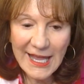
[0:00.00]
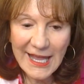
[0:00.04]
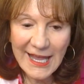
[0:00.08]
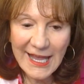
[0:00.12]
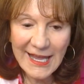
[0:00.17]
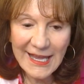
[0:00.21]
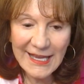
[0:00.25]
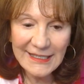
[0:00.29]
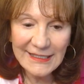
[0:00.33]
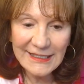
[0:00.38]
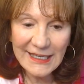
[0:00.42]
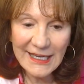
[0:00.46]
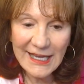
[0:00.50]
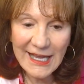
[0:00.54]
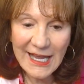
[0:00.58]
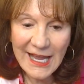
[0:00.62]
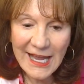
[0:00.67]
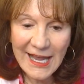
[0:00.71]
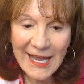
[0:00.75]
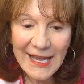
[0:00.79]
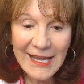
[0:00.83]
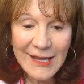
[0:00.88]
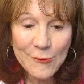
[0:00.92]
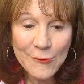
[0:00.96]
And
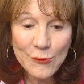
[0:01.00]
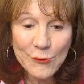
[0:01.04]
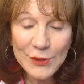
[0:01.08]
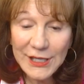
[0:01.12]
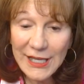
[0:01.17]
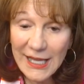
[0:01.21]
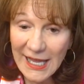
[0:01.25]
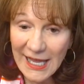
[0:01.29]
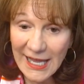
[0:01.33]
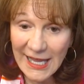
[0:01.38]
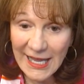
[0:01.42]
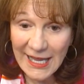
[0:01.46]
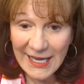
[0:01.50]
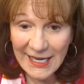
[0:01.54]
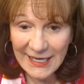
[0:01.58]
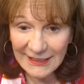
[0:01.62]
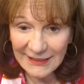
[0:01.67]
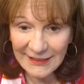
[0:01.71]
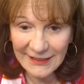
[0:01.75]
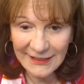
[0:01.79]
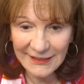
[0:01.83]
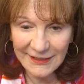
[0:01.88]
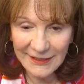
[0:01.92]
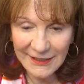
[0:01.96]
I would
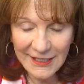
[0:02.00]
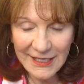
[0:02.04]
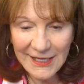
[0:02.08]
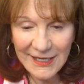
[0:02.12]
ask,